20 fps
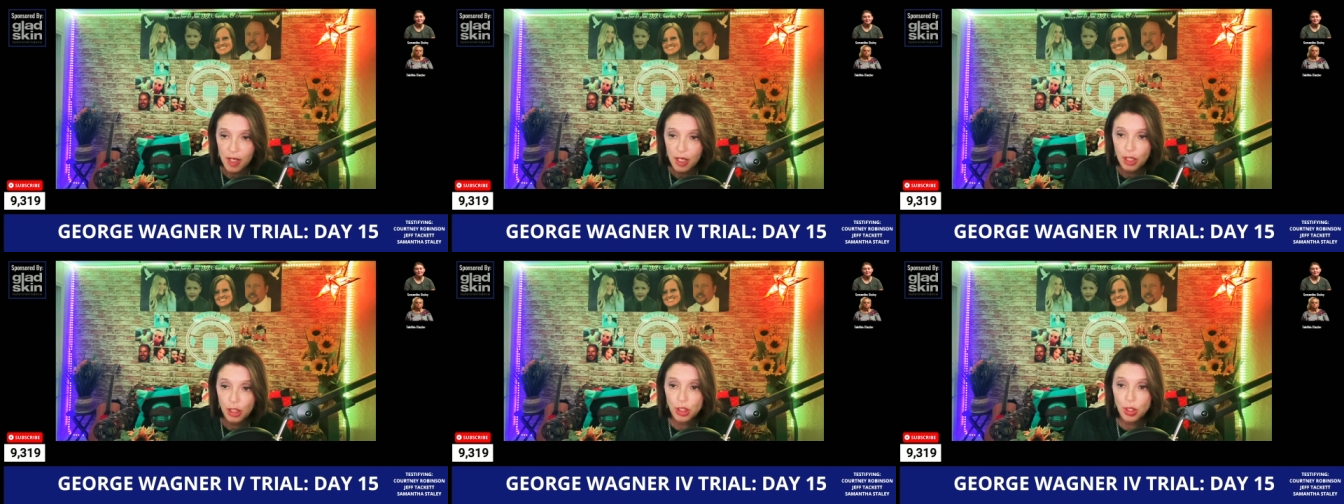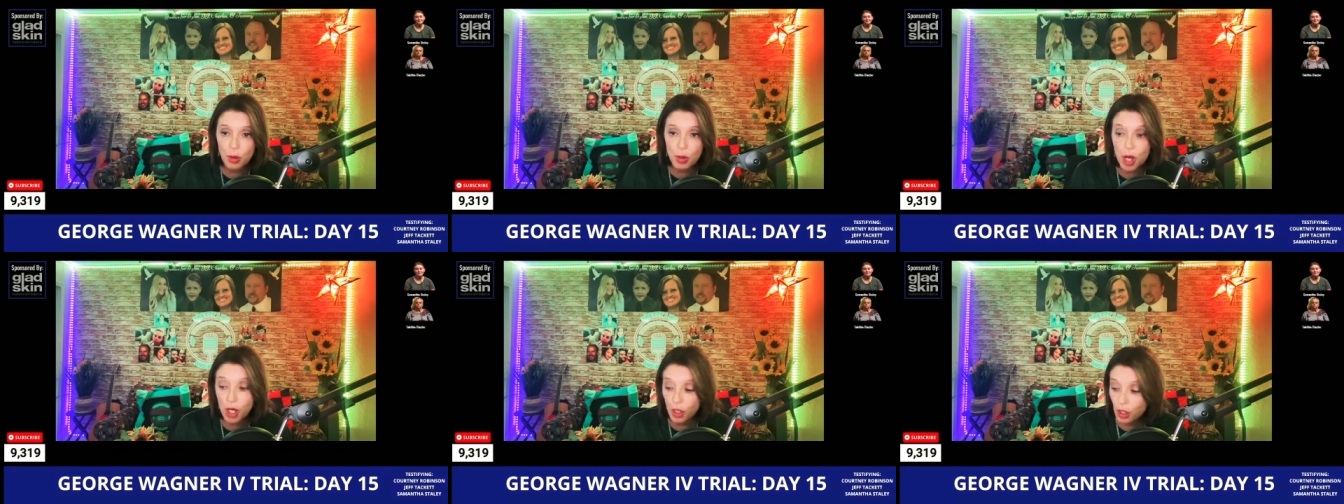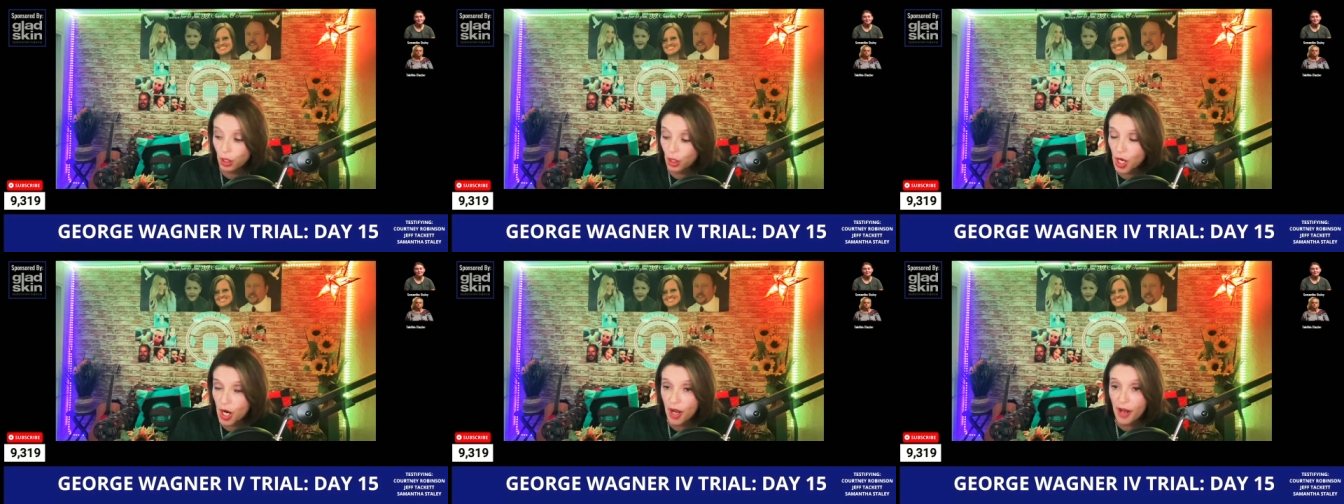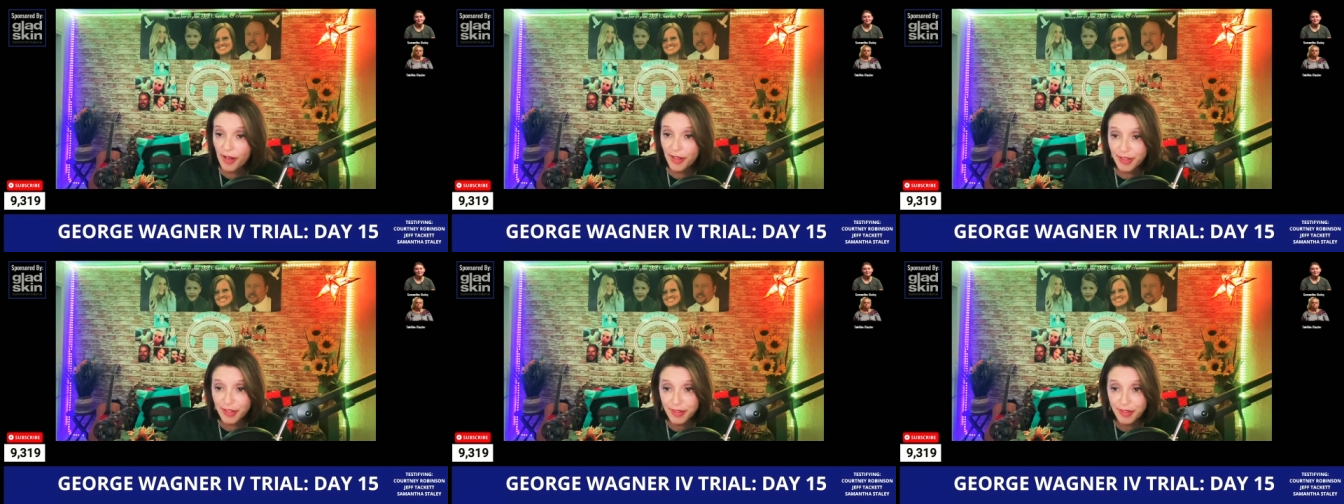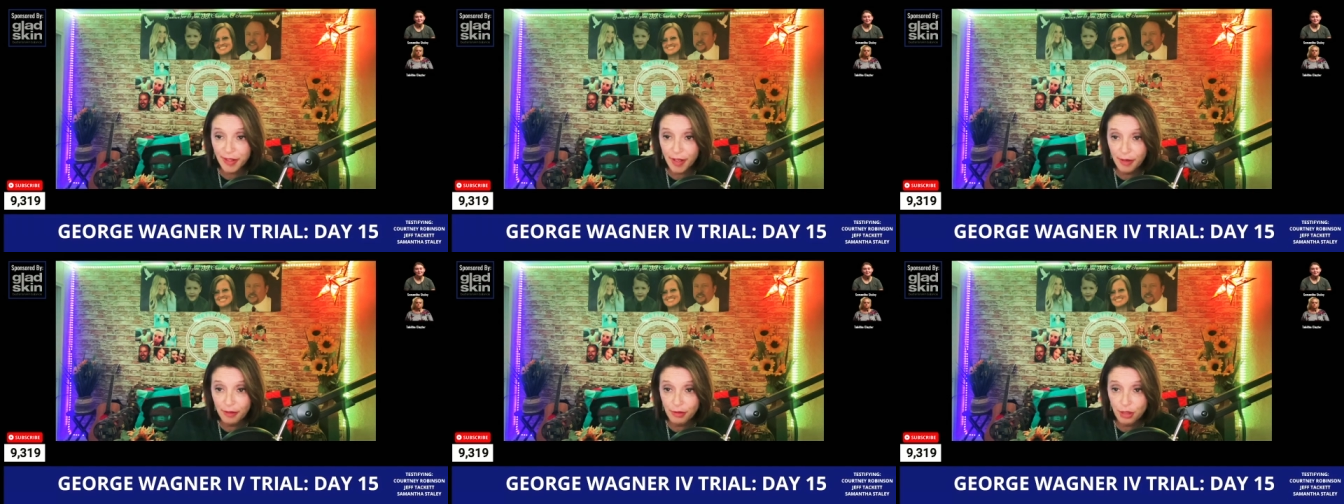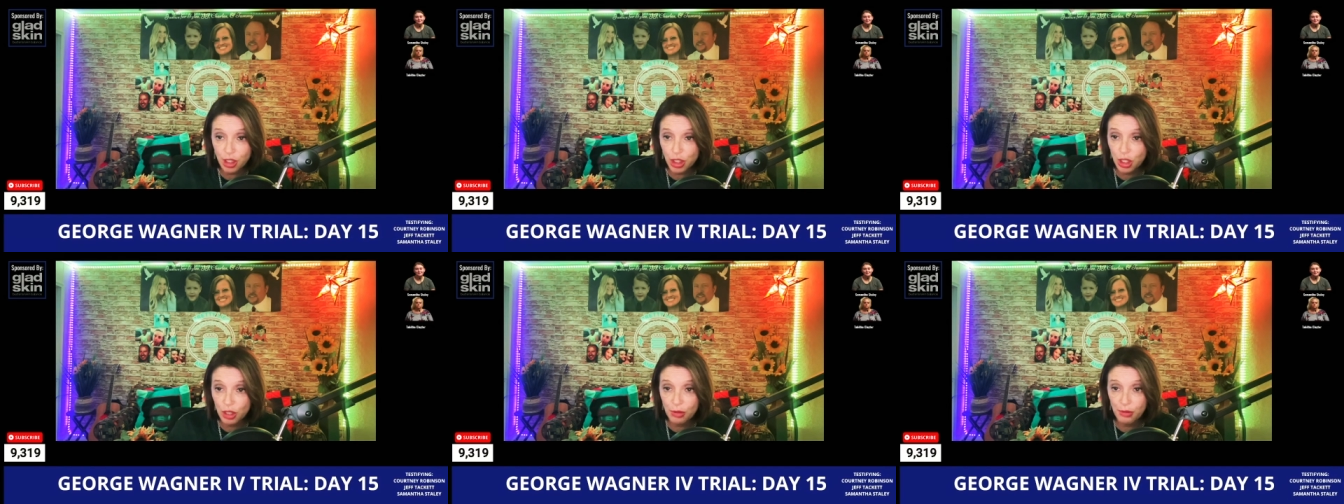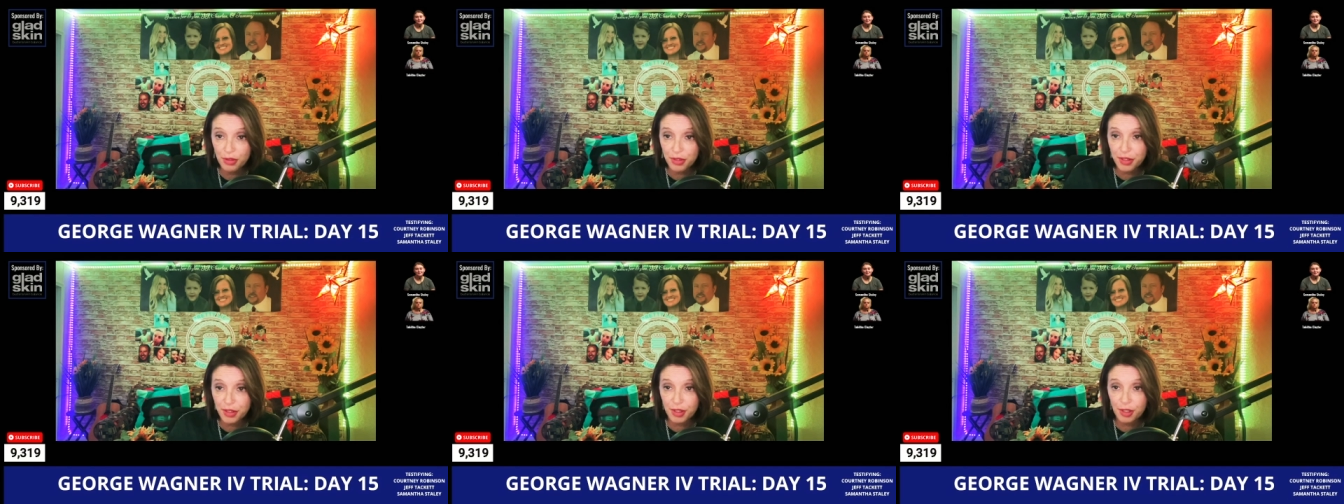So on cross, she
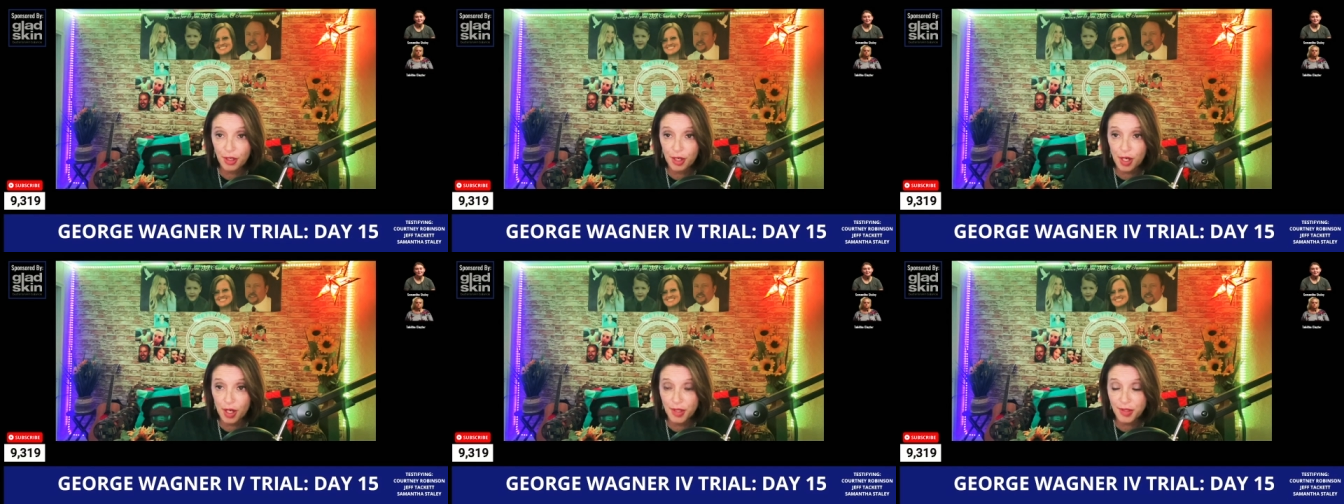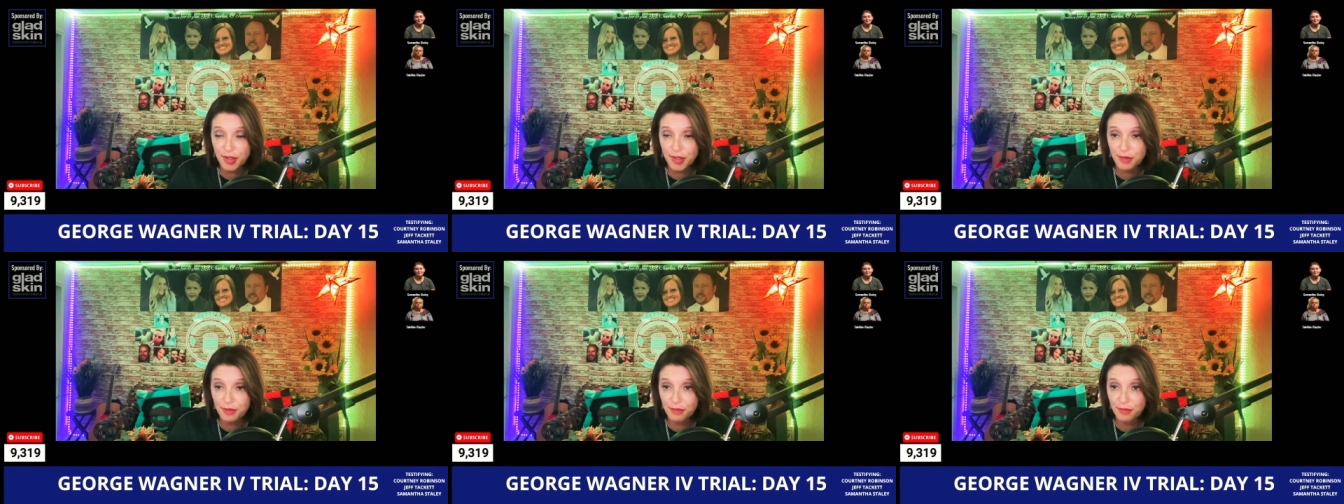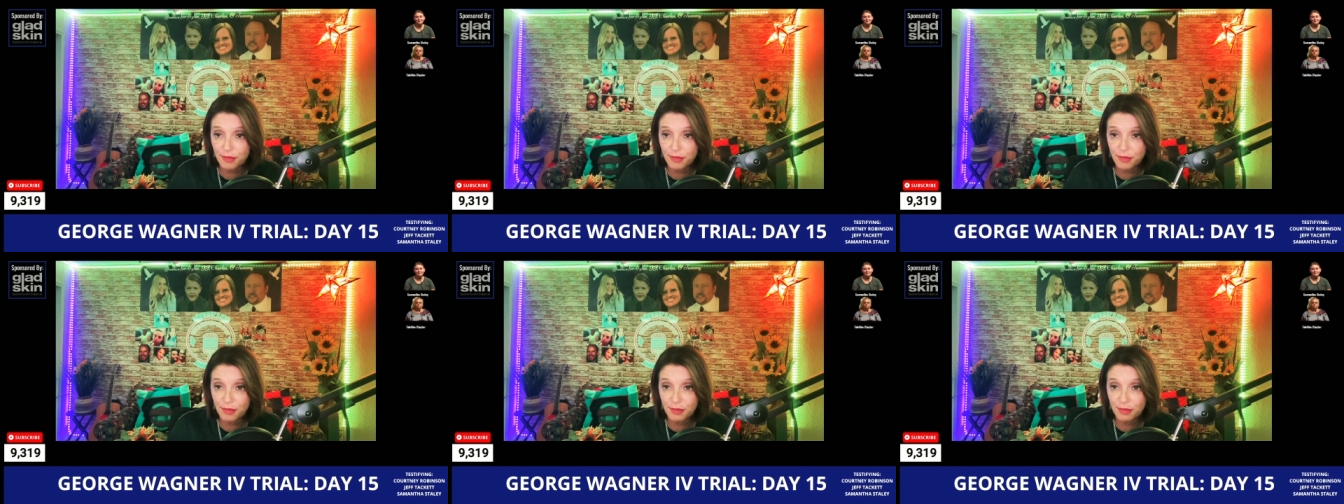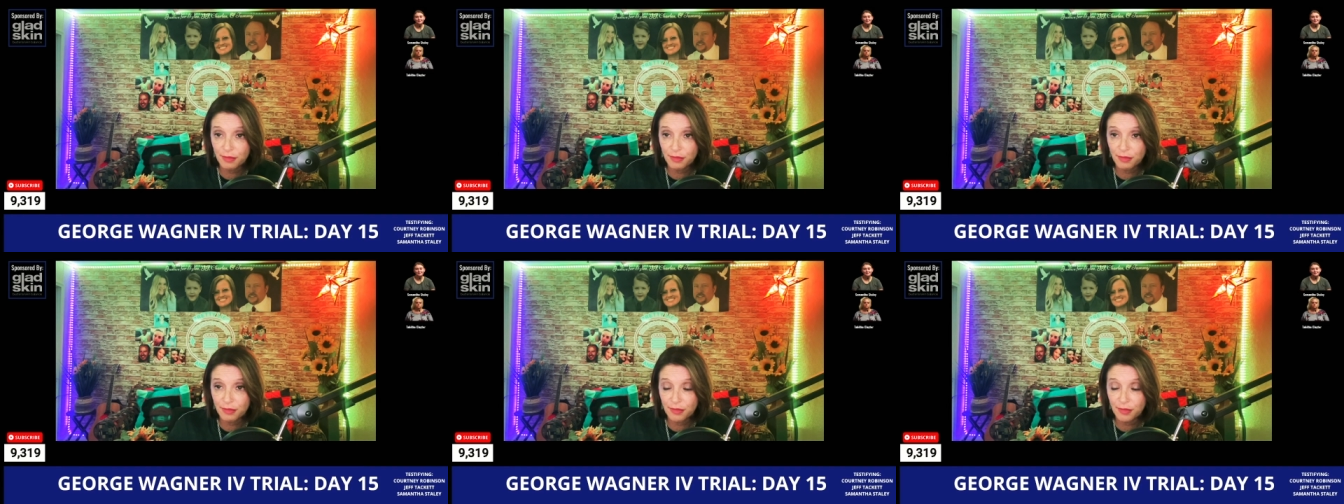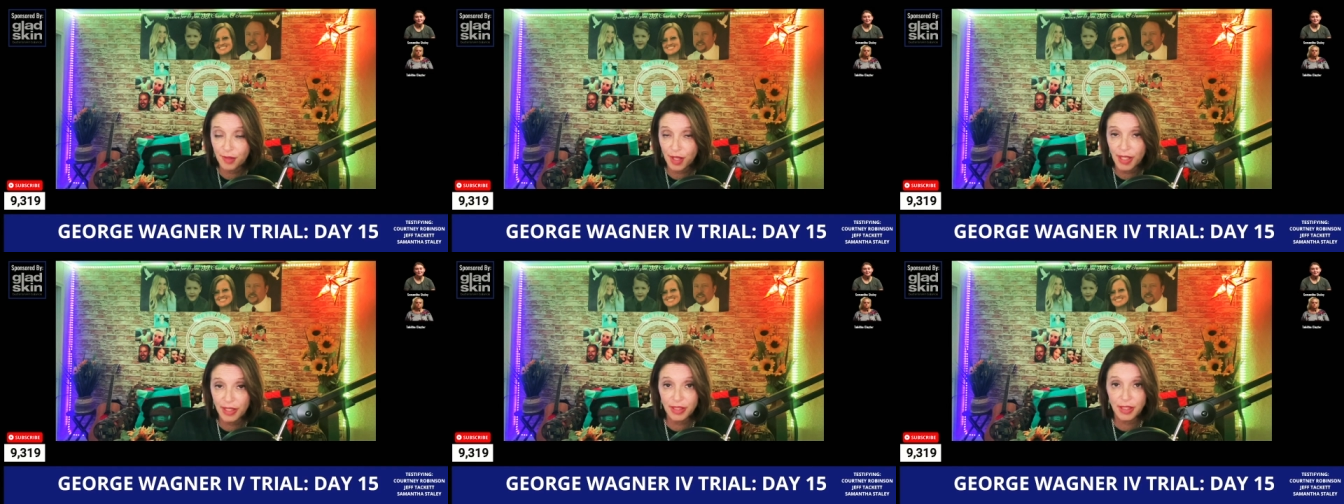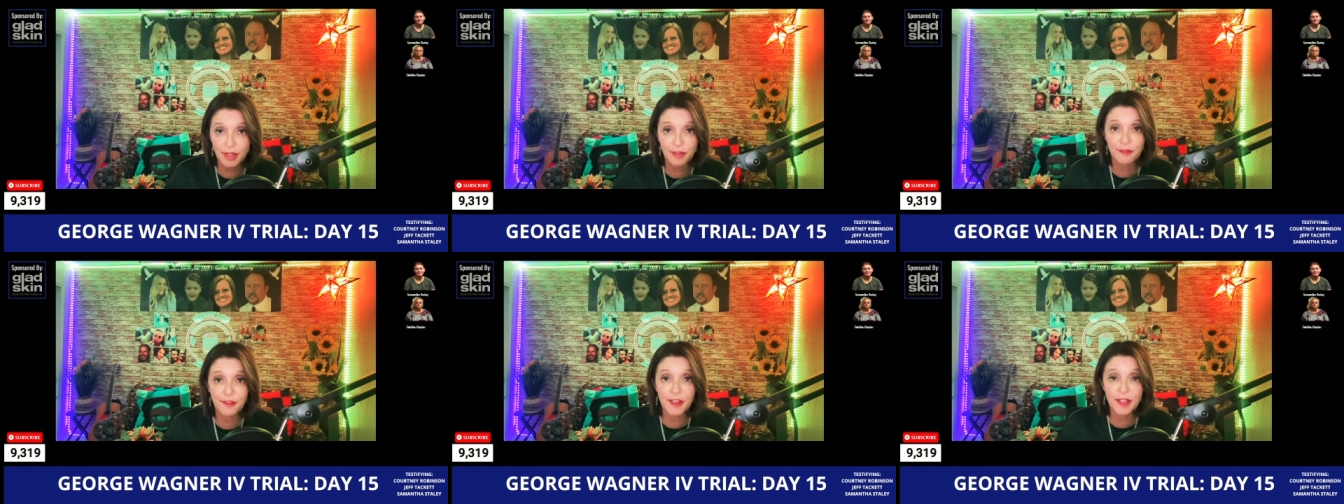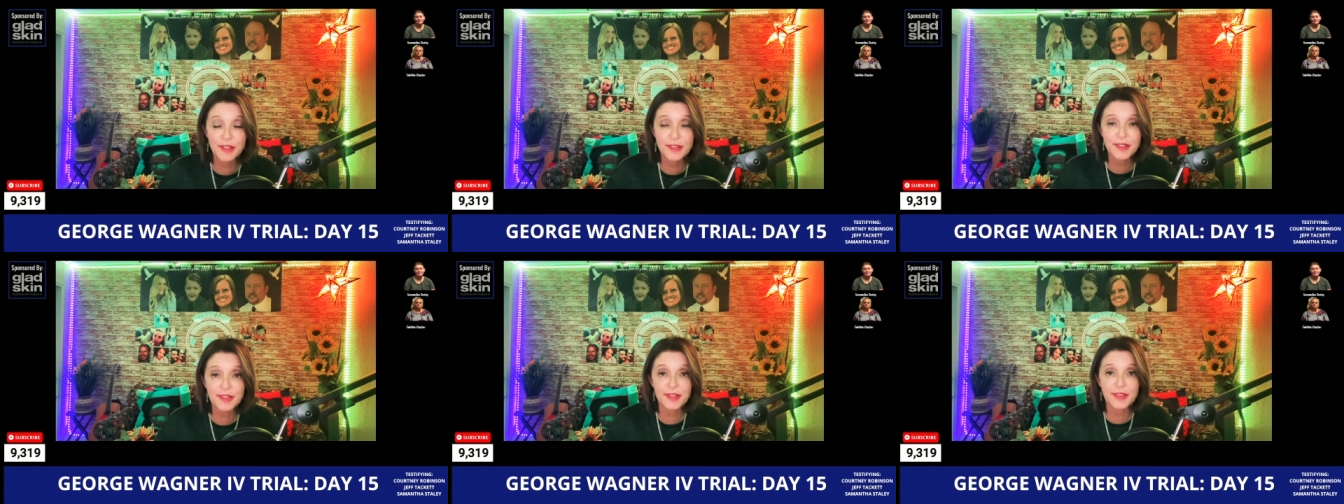was the cross, like the
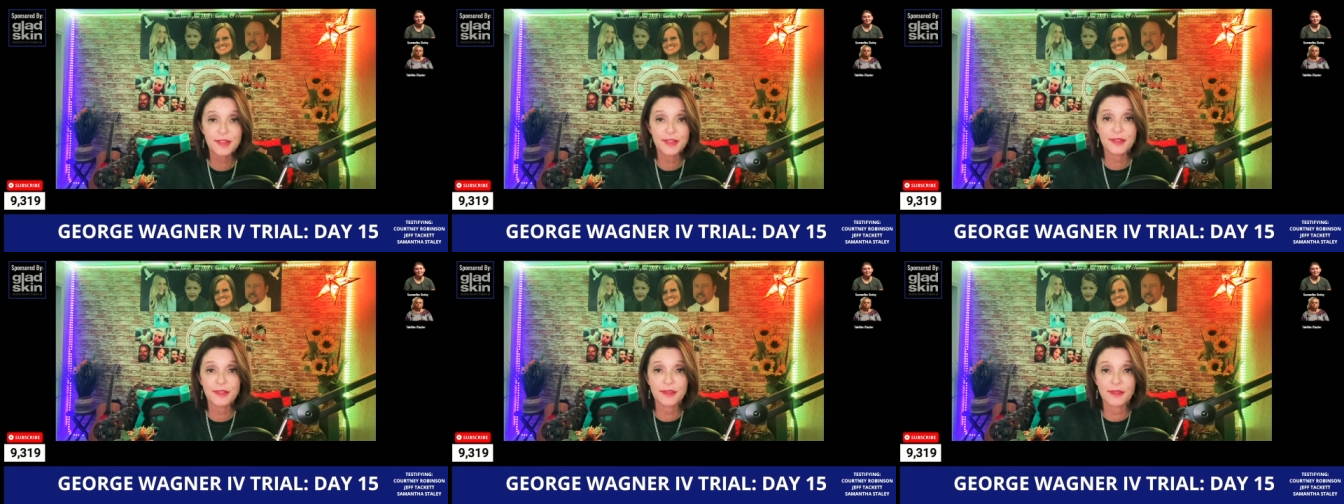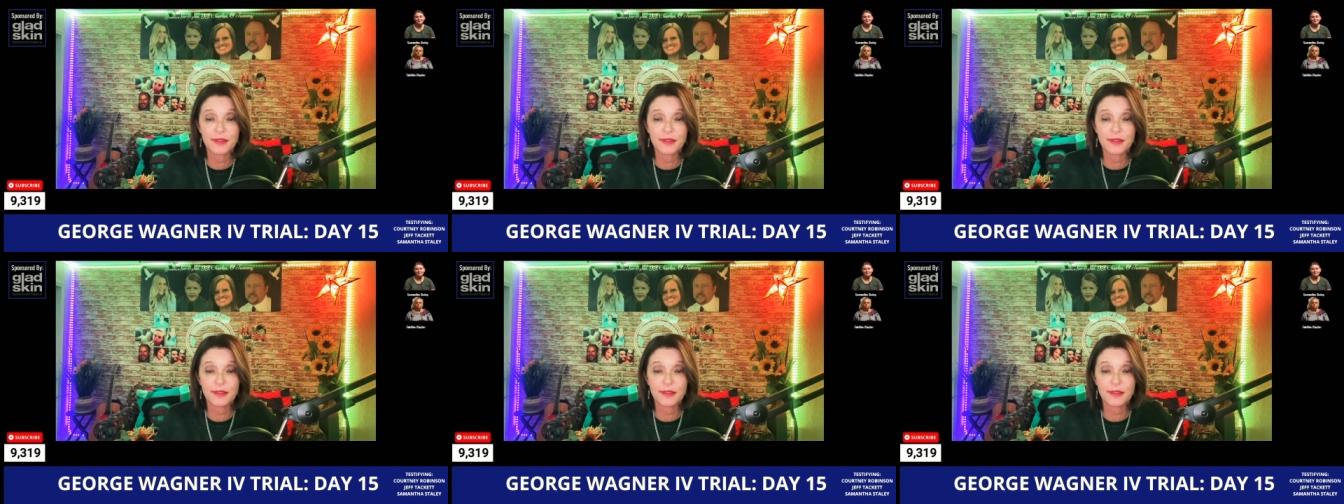defense